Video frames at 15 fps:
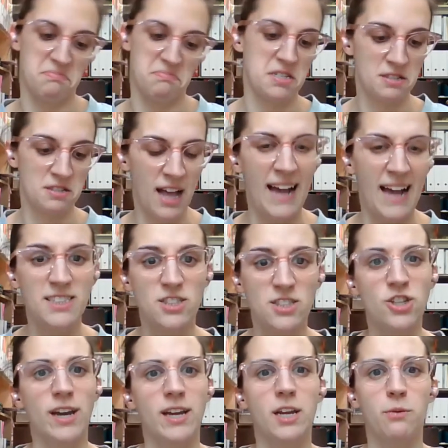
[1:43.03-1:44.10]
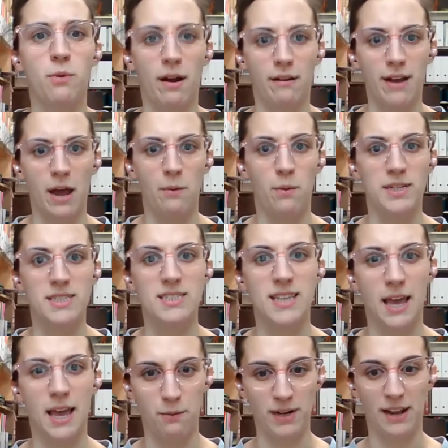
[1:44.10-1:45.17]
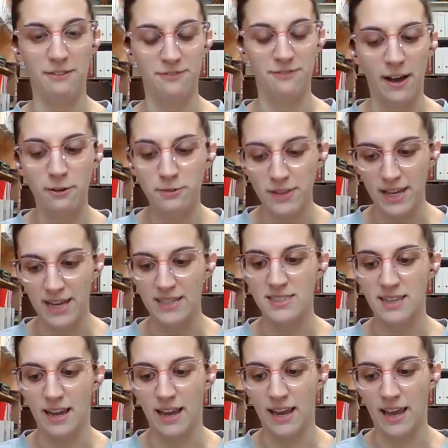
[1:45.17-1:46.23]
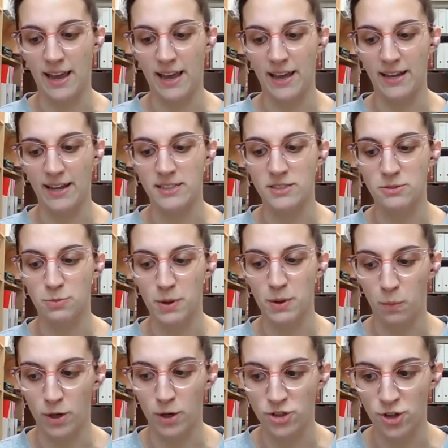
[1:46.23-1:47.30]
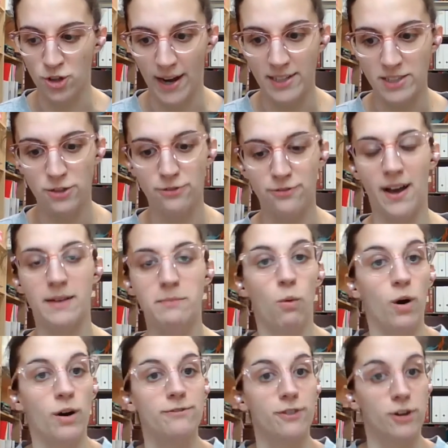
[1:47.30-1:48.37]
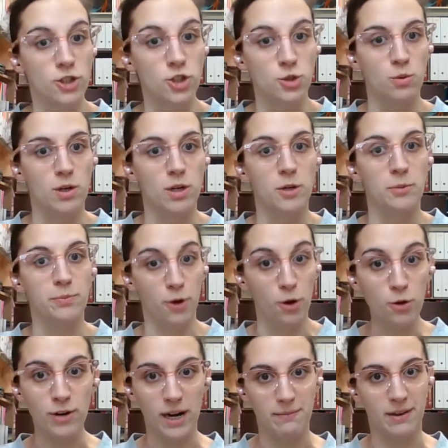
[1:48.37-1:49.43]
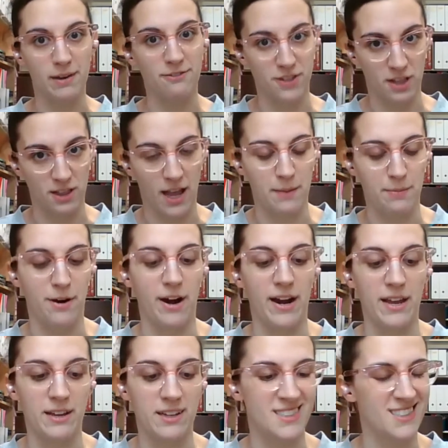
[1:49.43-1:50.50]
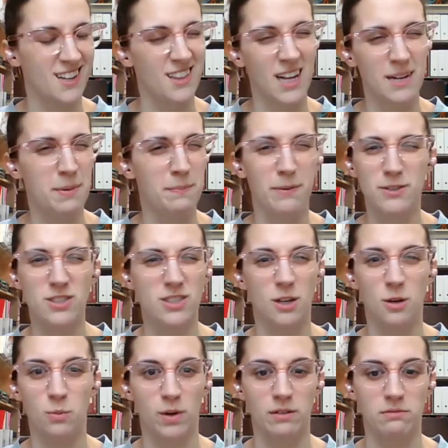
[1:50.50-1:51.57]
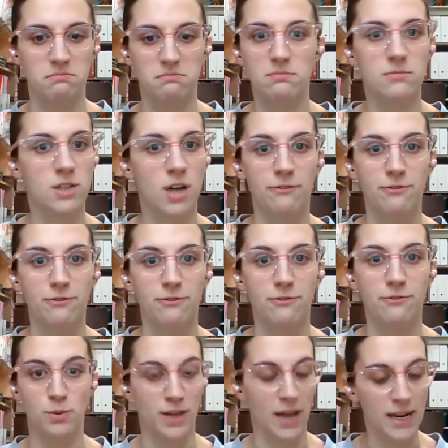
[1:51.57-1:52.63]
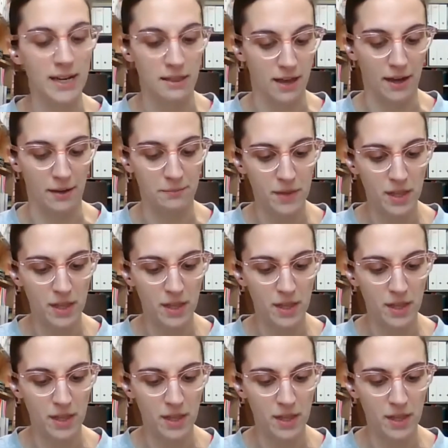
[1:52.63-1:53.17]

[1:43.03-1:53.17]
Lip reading: last January, I want to say, when I found this, and we were trying to find more virtual programming for the library because a lot of people still weren't comfortable doing anything.